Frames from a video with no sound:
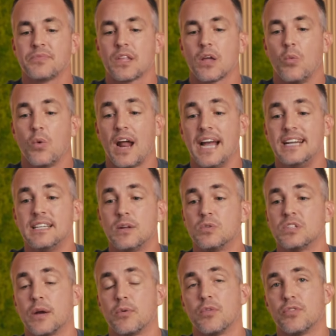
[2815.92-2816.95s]
What I did
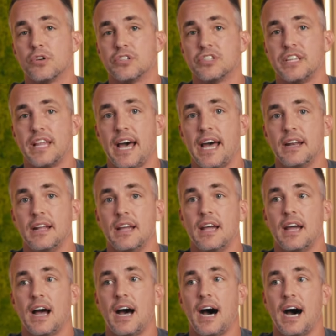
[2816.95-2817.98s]
was I reversed that.
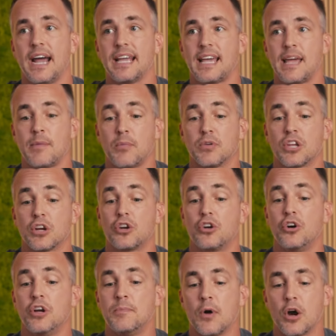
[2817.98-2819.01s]
I came up with a
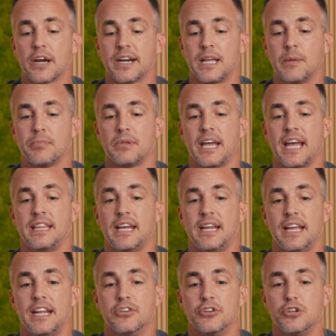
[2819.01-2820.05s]
good marketing plan
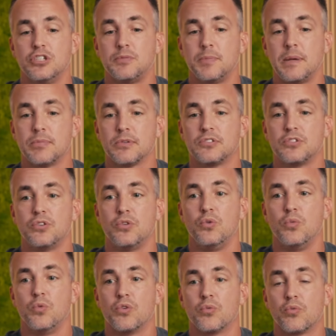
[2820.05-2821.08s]
that introduced people
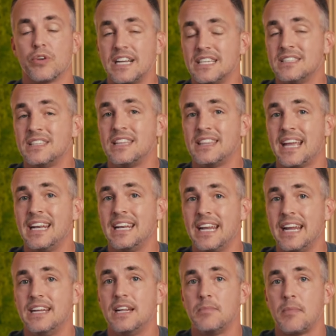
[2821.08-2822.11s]
to the reason that they
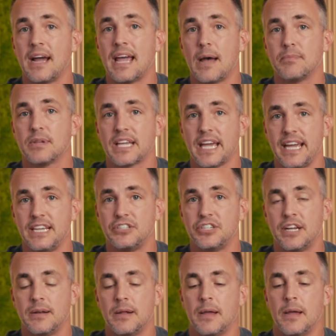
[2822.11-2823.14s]
needed my
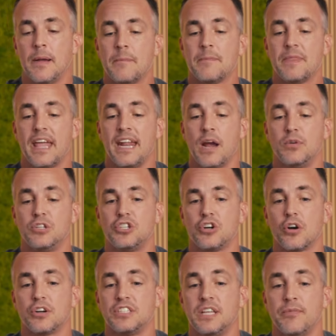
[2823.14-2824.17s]
application, and I would
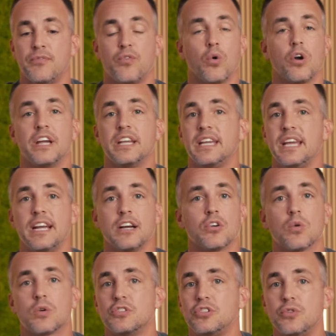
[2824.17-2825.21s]
charge them for a year
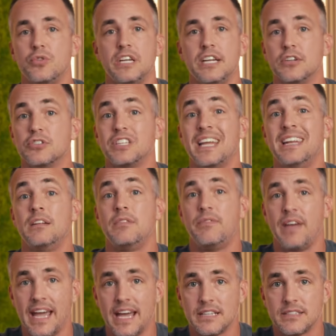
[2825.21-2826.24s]
or 2 years in
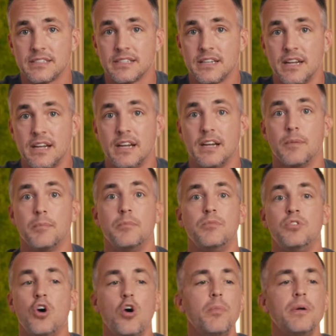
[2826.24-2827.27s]
advance.
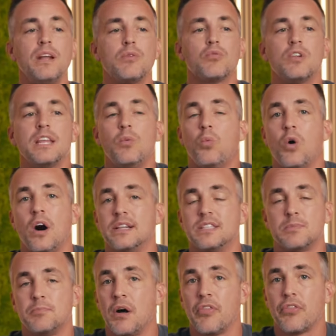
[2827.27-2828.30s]
Nobody really
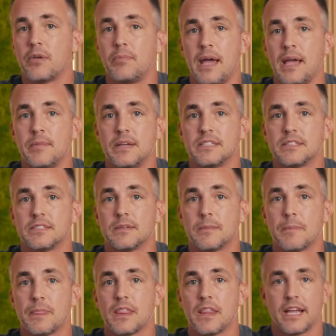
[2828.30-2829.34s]
wants monthly payments.
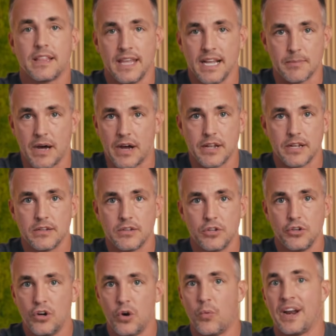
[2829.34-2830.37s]
Like, think about it.
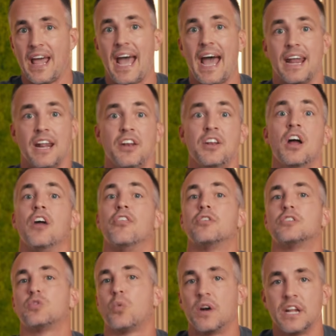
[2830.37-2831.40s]
You don't want to add
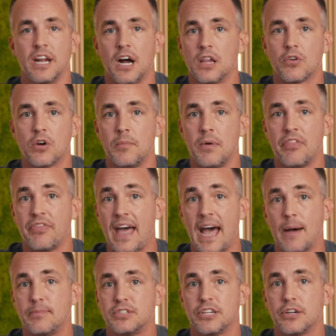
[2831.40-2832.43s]
another $20 a month
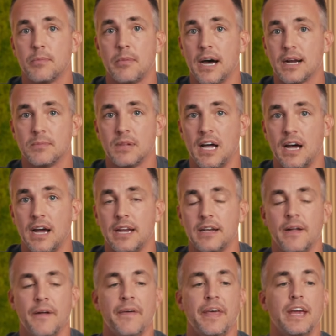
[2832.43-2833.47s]
app to your bottom line.
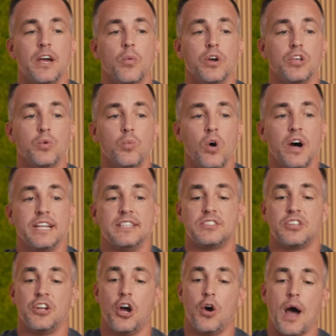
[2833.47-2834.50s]
What you want is
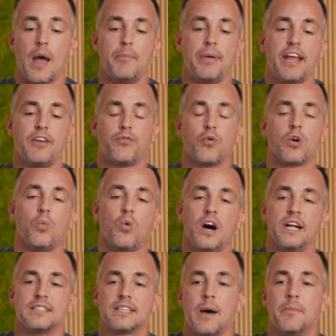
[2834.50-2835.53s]
to know, I paid for it
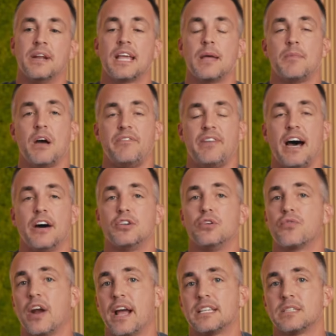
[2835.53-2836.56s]
once, I'm going to get my value
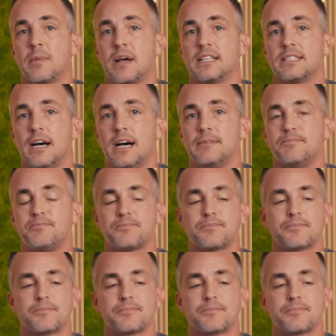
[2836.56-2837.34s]
for X amount of time.